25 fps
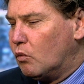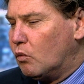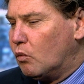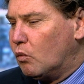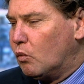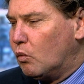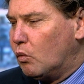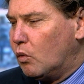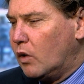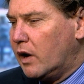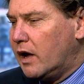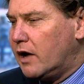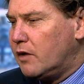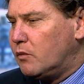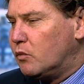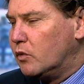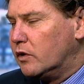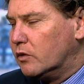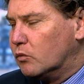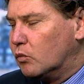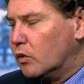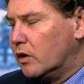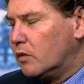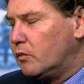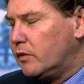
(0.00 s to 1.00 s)

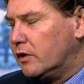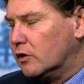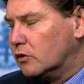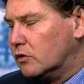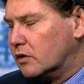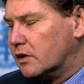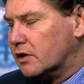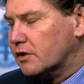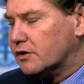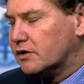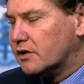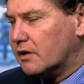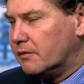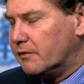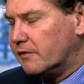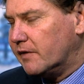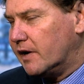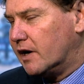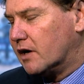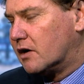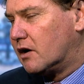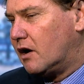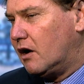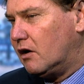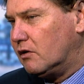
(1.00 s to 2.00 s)
When we look at some of our
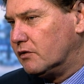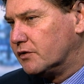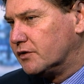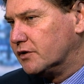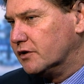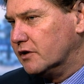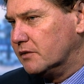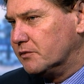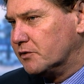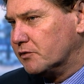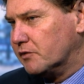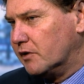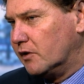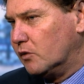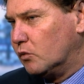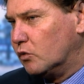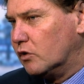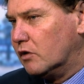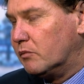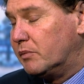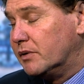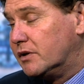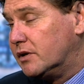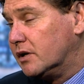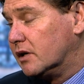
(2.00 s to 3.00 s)
coal seams around the
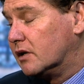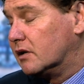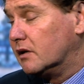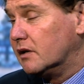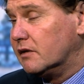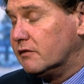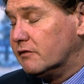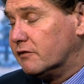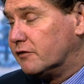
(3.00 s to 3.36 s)
world, particularly in,